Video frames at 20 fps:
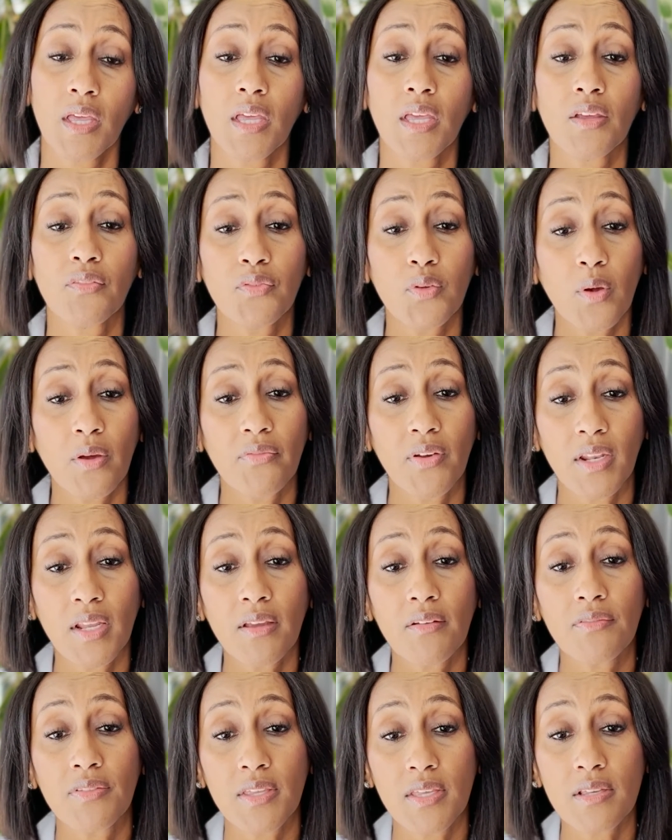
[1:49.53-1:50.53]
If you have any
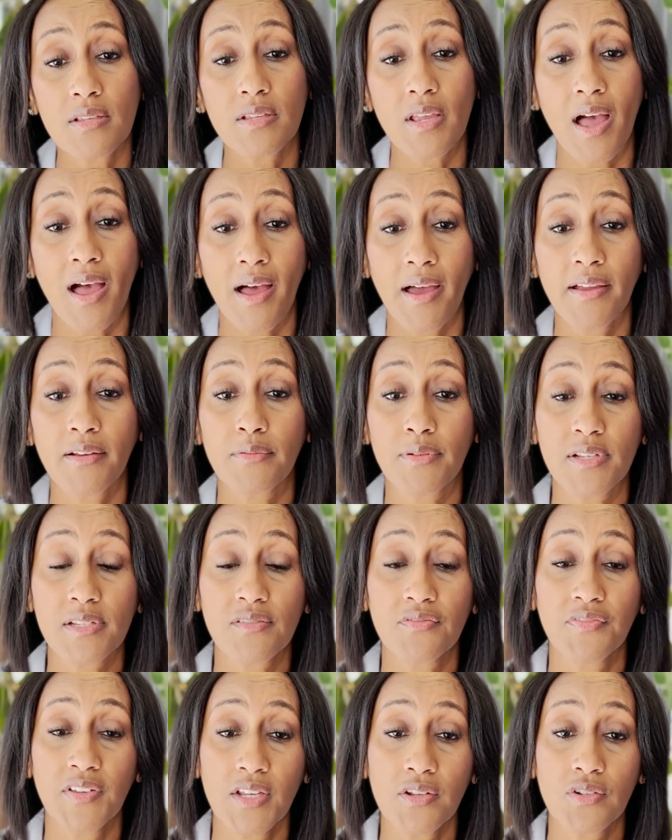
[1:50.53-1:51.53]
of these high
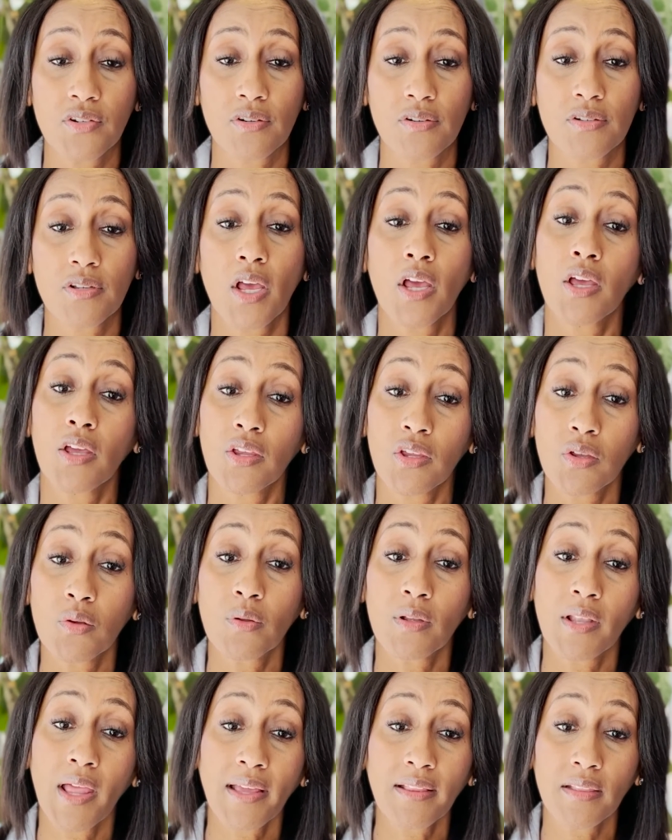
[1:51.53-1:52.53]
risk features, you
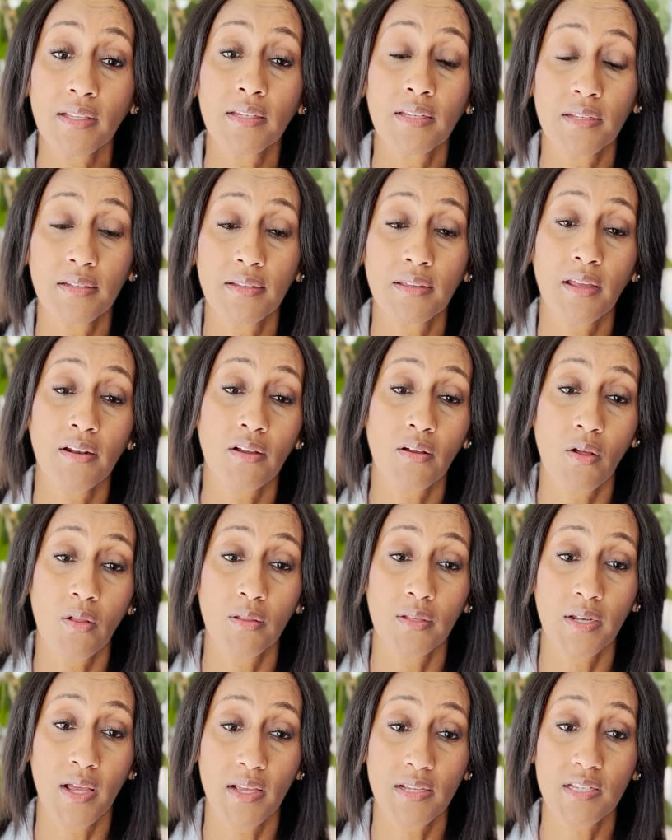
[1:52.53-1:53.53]
will likely need to get a
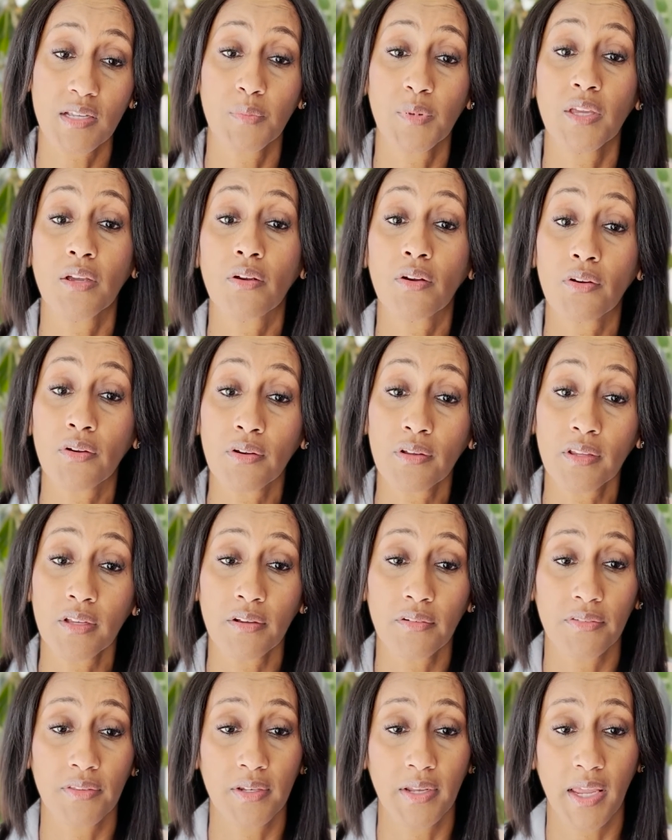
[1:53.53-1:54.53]
colonoscopy
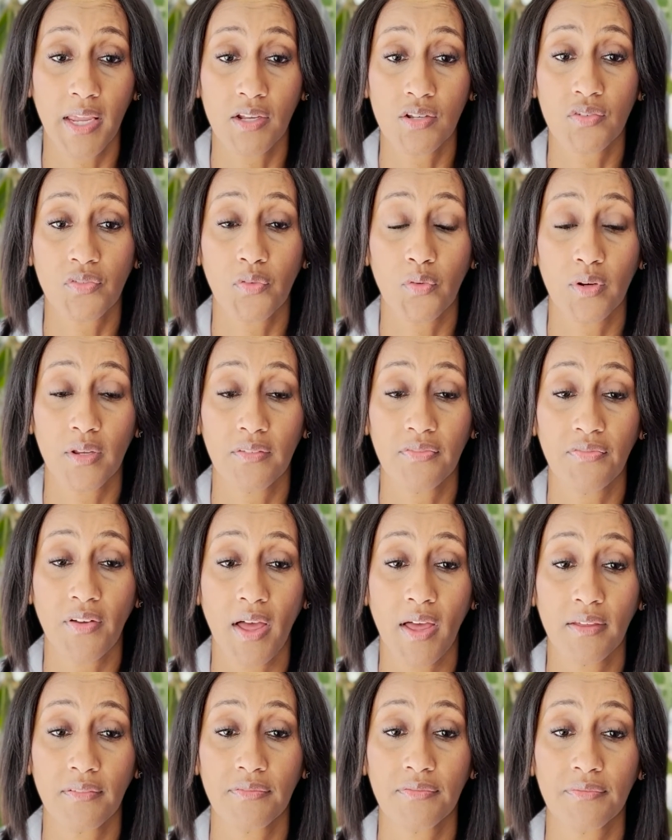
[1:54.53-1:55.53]
earlier than age
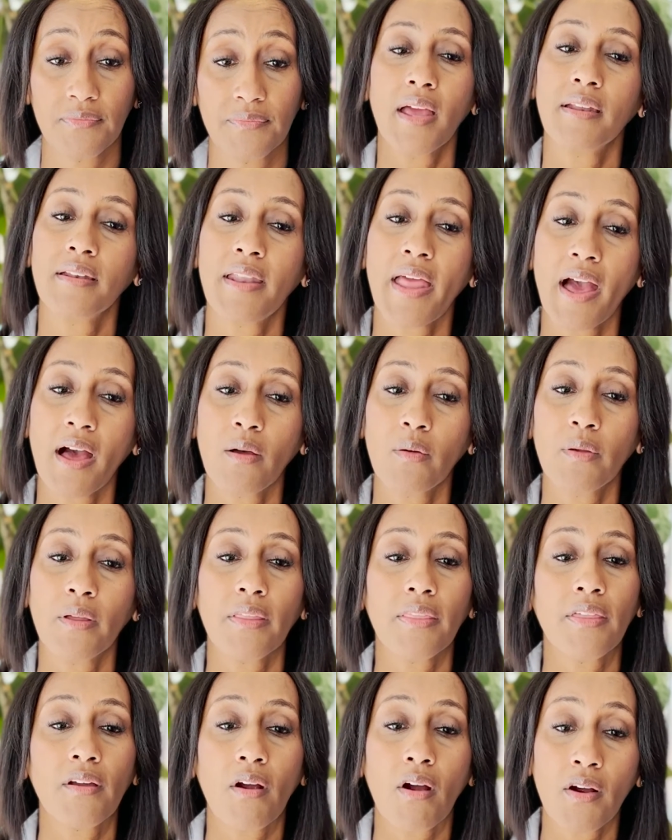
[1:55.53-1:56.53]
45. Now,
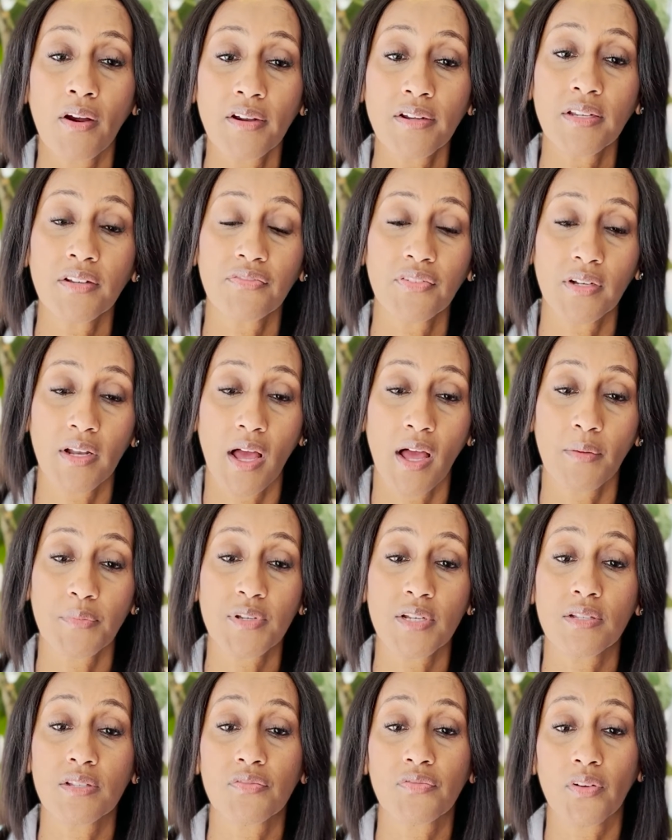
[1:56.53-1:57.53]
there are different
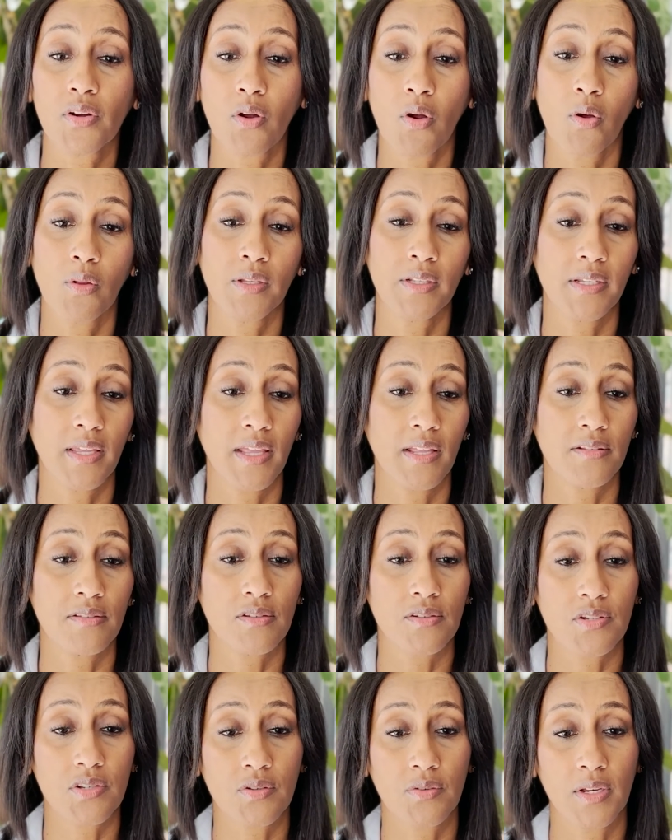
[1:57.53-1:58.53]
options for colon
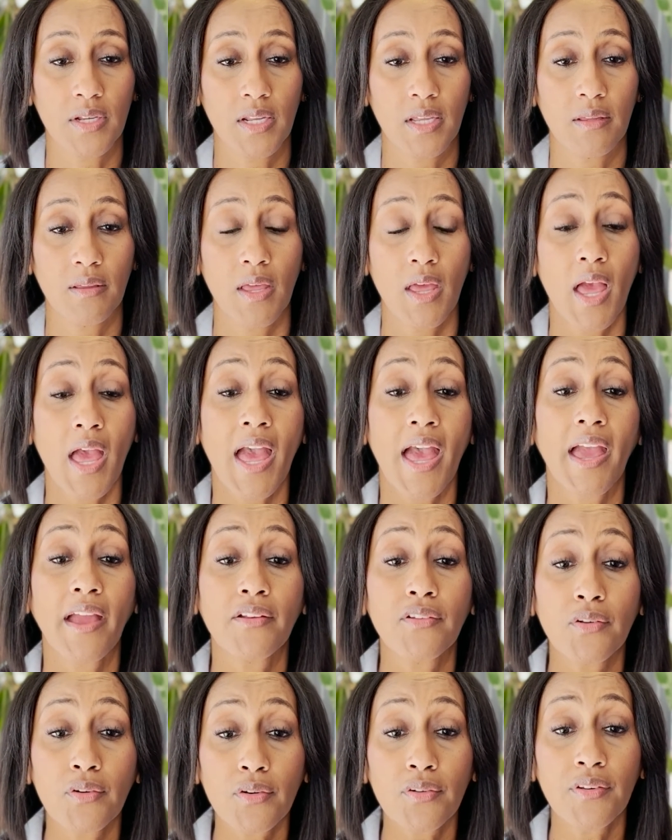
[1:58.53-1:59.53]
cancer screening,
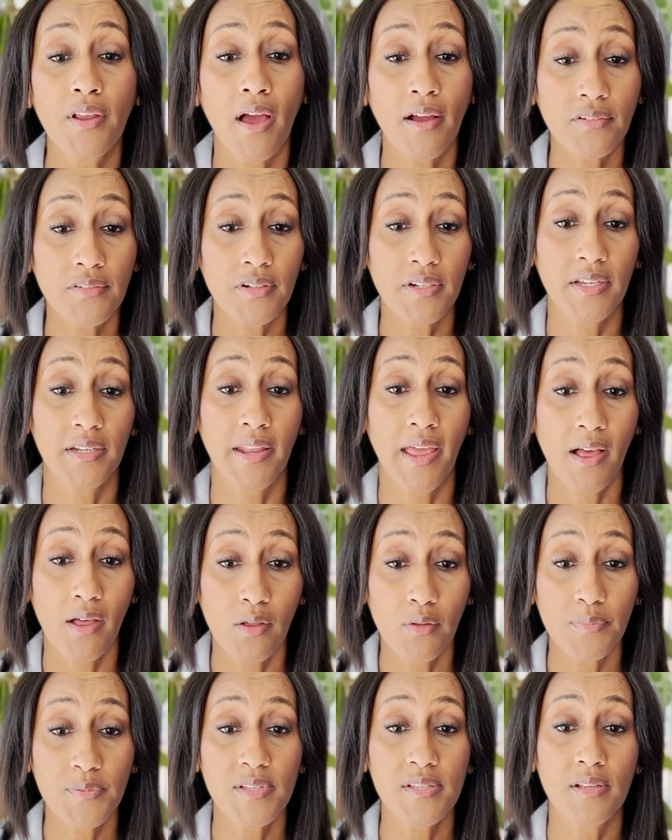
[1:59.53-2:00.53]
and your doctor can
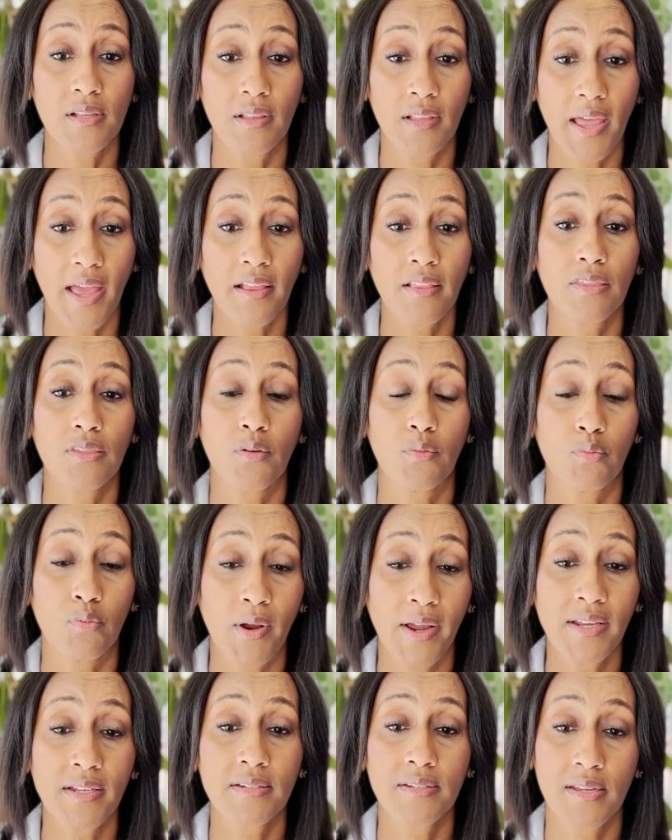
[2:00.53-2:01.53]
help select the
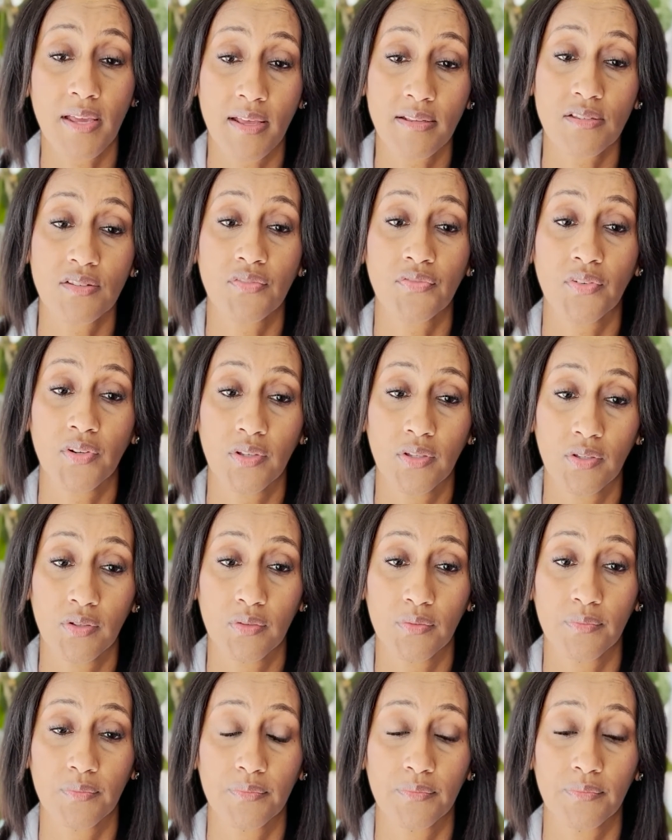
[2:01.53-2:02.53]
right test for you.